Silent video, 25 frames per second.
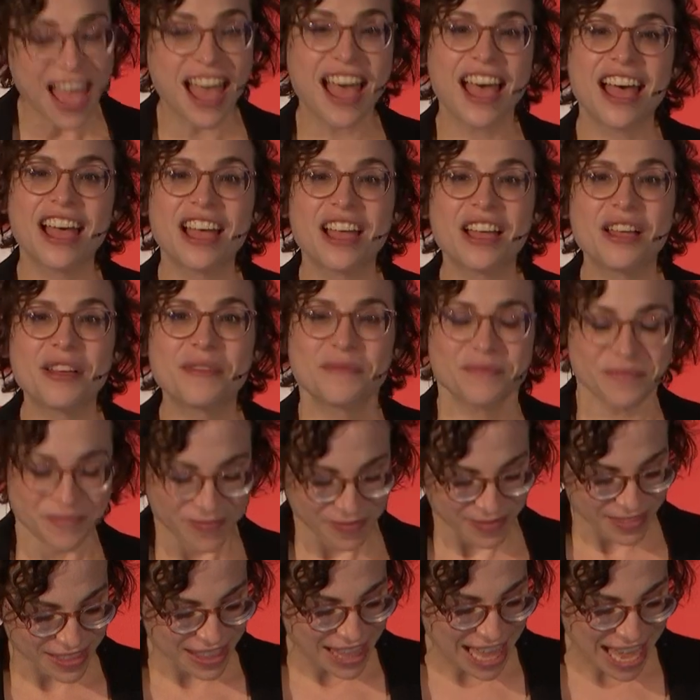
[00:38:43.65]

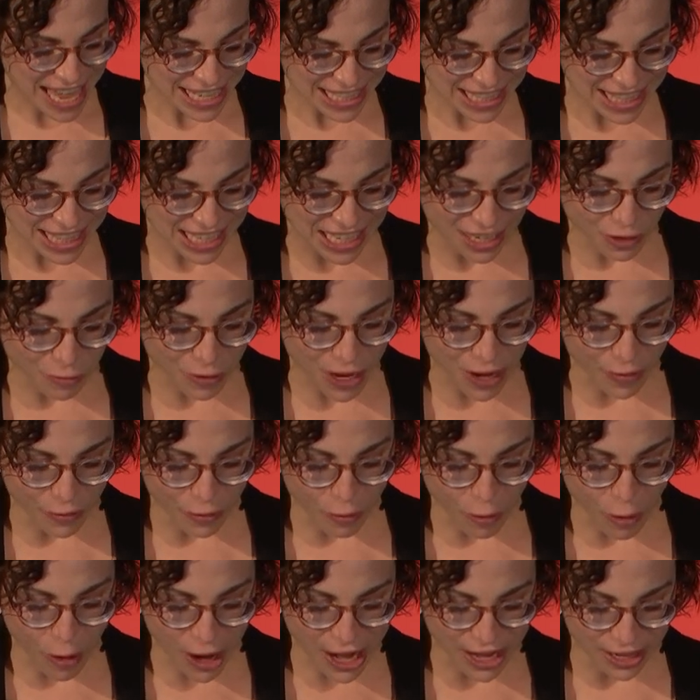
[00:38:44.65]
Last thing, we
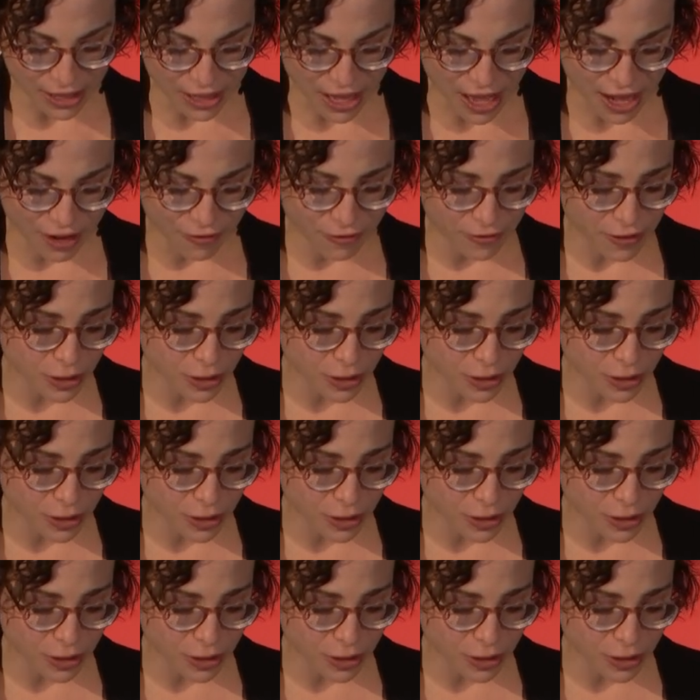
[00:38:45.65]
have quite a lot